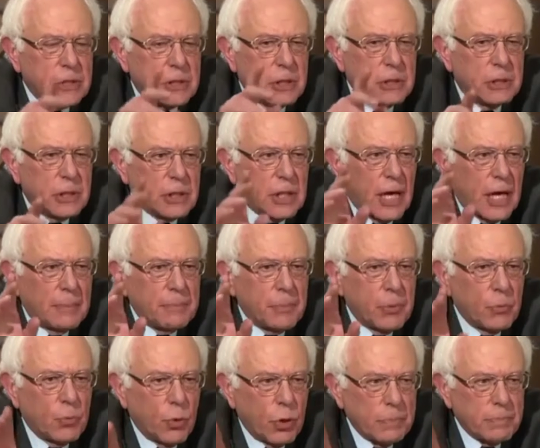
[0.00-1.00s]
to the top
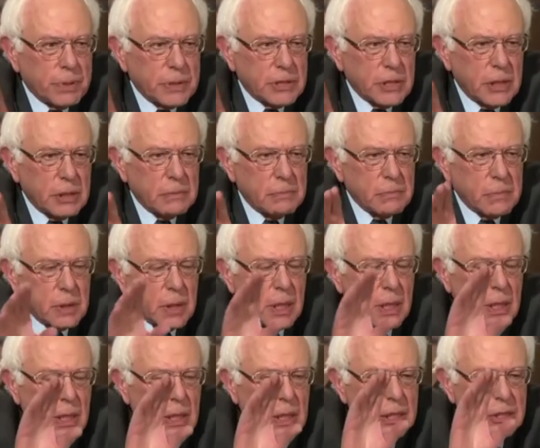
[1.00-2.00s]
1%,
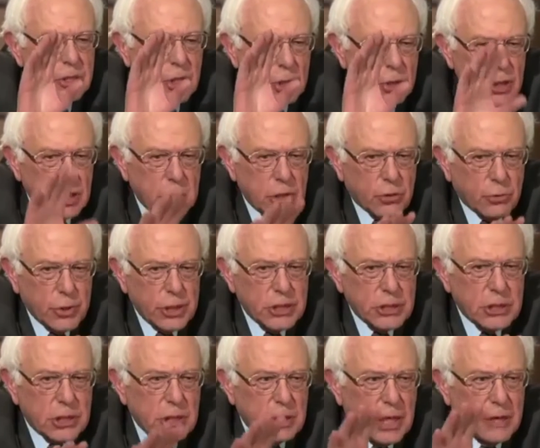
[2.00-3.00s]
is going to
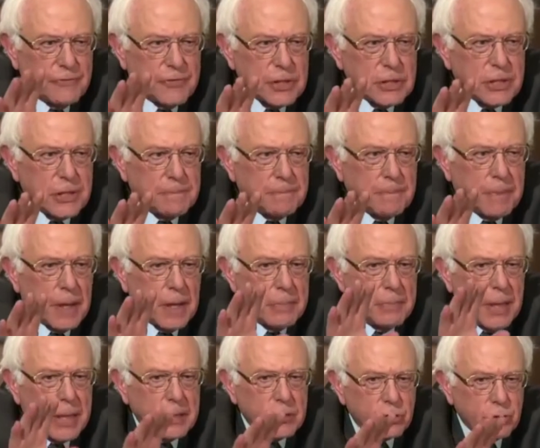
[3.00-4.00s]
increase the deficit by
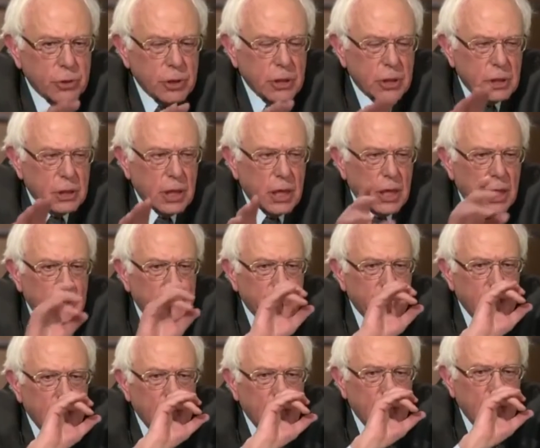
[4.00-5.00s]
about $1.5 trillion.
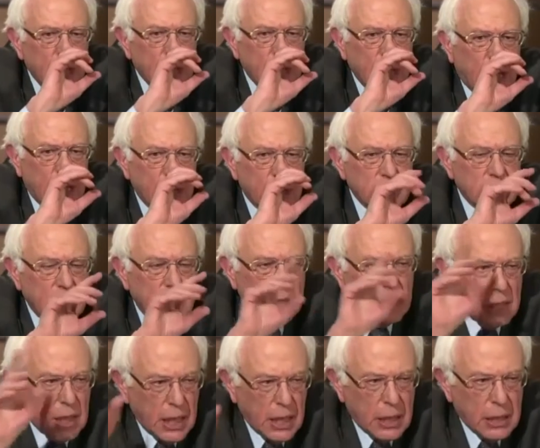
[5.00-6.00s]

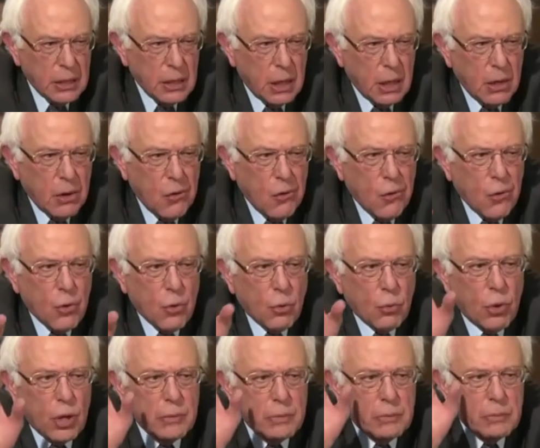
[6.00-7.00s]
And then
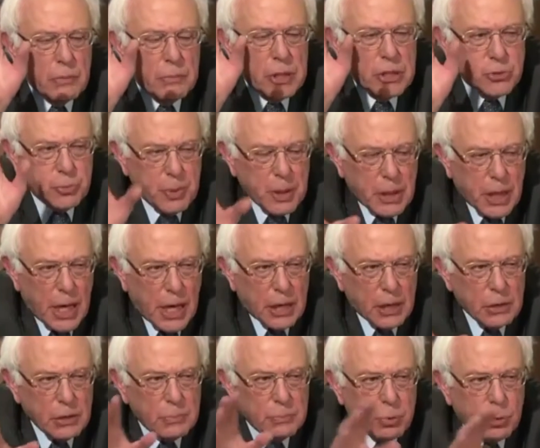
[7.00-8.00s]
what Mitch
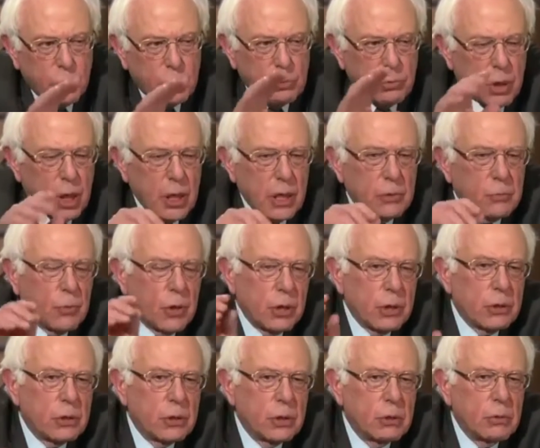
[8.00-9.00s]
McConnell and Paul Ryan want
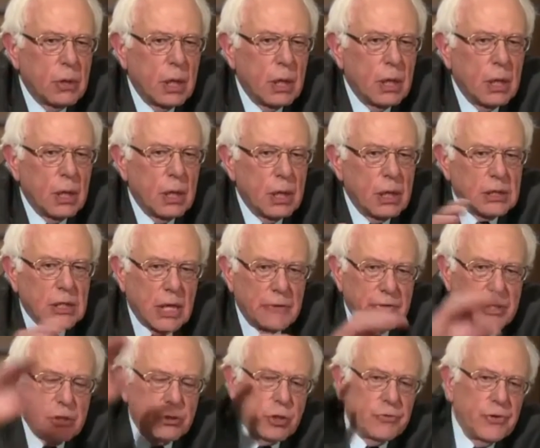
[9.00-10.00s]
to do is,
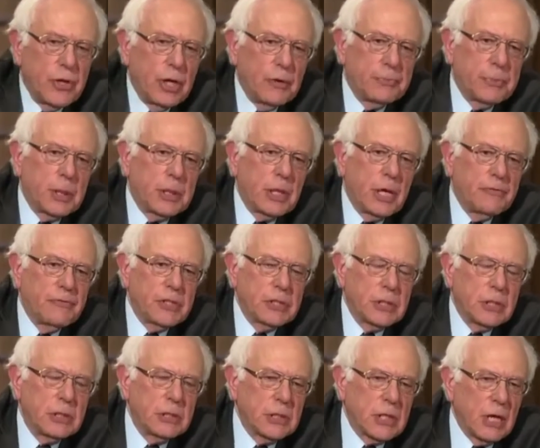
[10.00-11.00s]
having driven up the
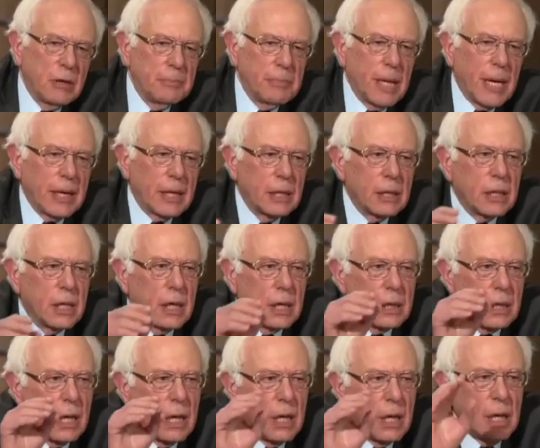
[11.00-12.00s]
deficit, is come back and
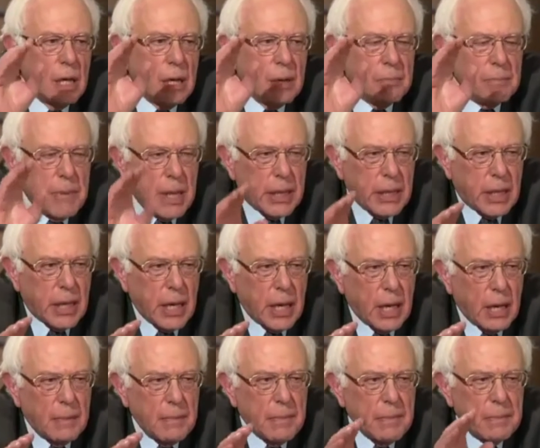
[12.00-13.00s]
cut
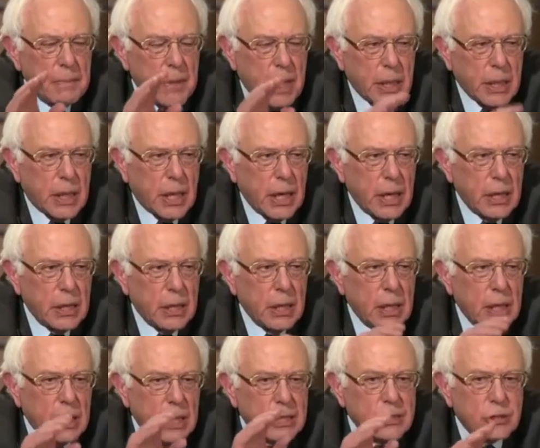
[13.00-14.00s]
Medicare, Medicaid,
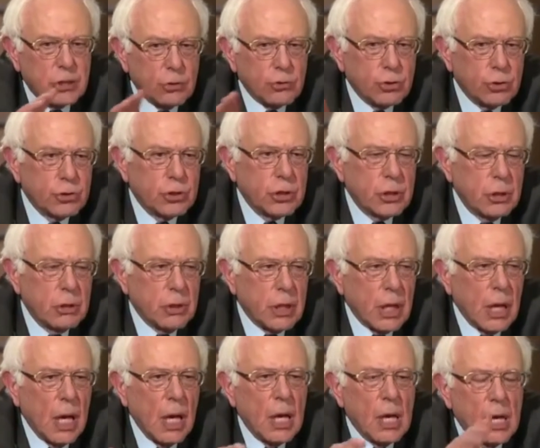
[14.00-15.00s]
and Social
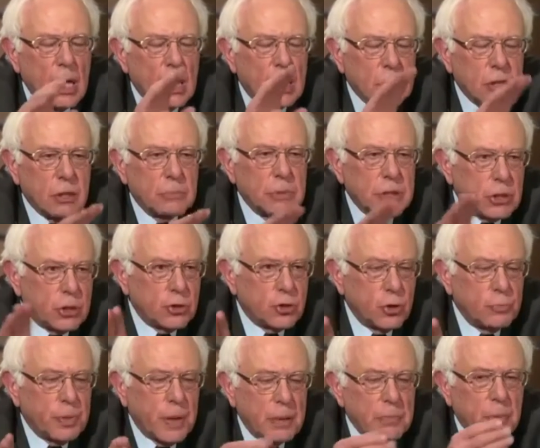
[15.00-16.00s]
Security. So, Mr.
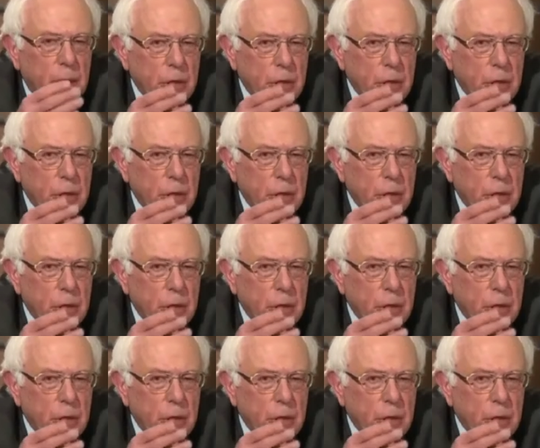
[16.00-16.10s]
Zupan, my